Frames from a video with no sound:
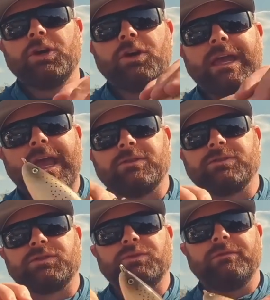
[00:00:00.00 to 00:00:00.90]
hook hangers,
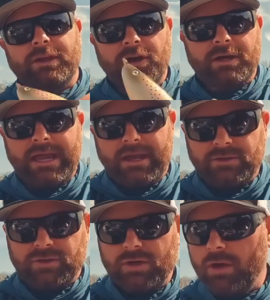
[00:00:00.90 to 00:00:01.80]
those swiveling hook
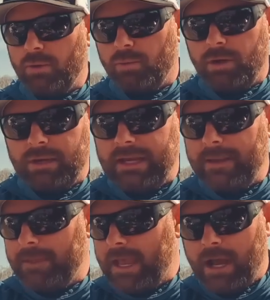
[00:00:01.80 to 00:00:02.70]
hangers really
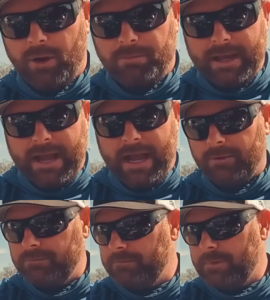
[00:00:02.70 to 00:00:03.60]
help
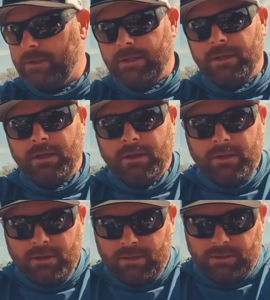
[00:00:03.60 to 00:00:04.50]
out.
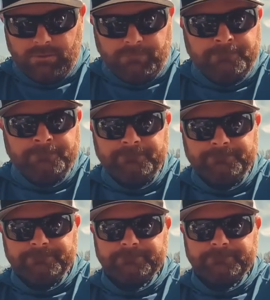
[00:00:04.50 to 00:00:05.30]
The